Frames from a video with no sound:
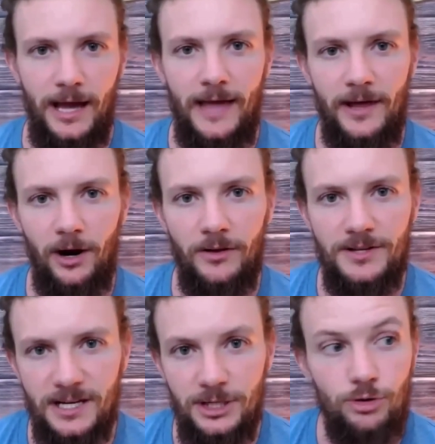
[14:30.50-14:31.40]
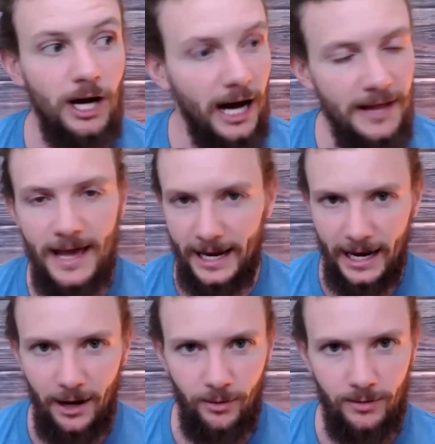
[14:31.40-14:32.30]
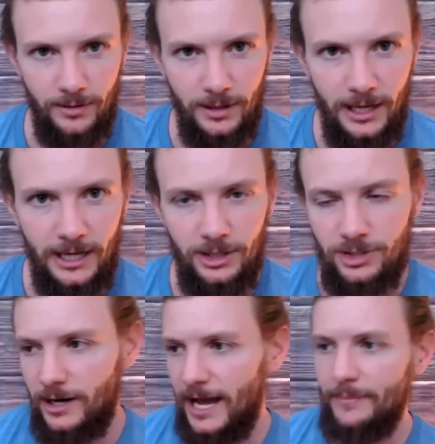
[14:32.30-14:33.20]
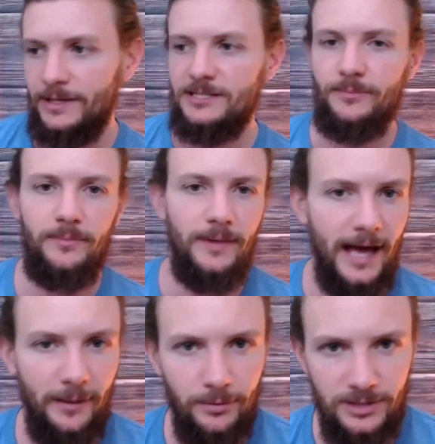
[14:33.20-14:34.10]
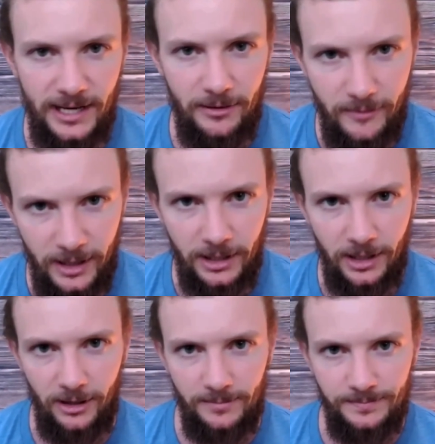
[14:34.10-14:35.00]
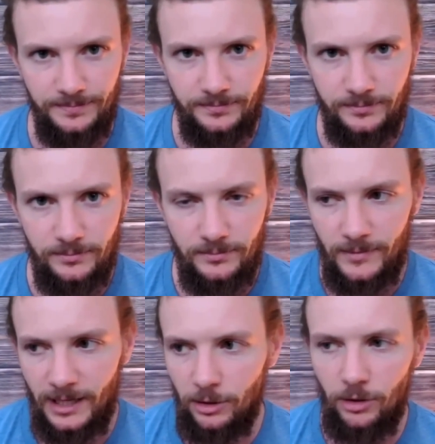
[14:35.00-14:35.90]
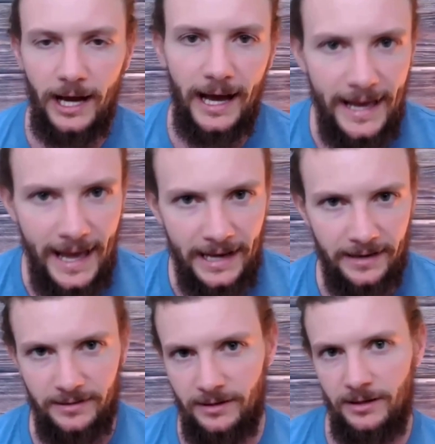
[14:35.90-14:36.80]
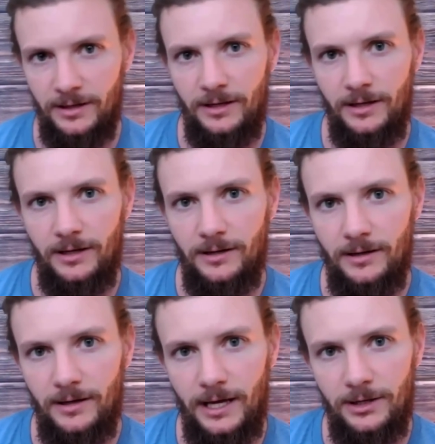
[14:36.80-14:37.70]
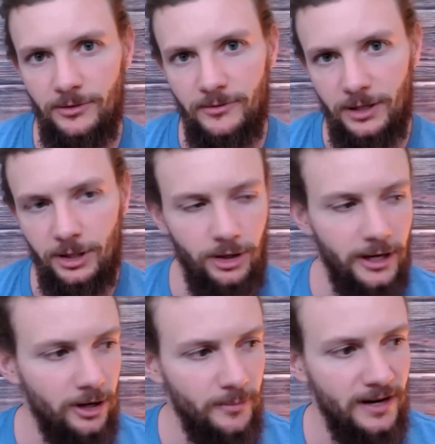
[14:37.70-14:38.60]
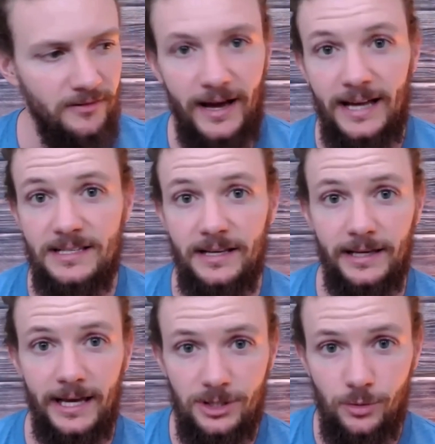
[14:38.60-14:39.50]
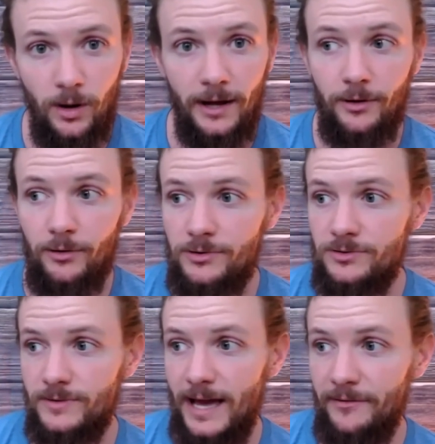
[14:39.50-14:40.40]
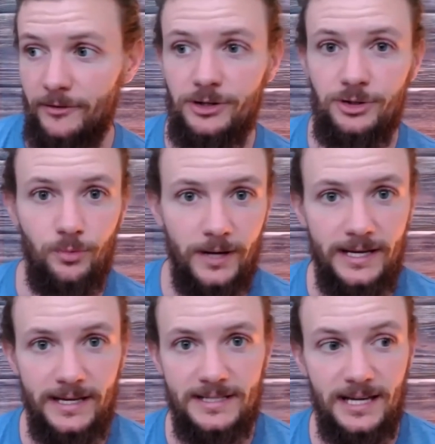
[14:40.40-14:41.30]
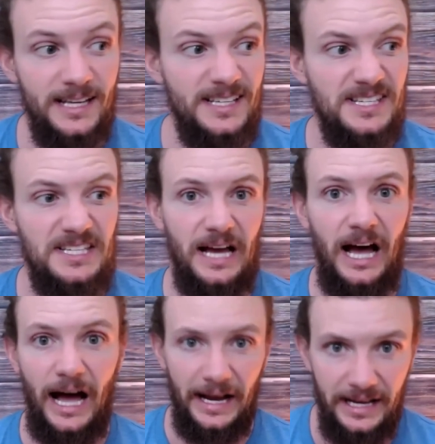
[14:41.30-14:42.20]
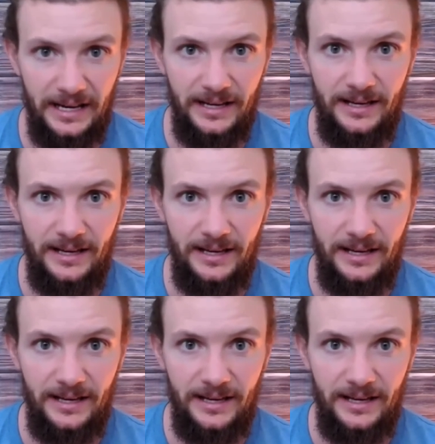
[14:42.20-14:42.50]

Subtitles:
and then all of a sudden you cut that out and you start having some apple cider vinegar and a little cayenne and you're in your intermittent fasting, guess what? That first week is gonna suck.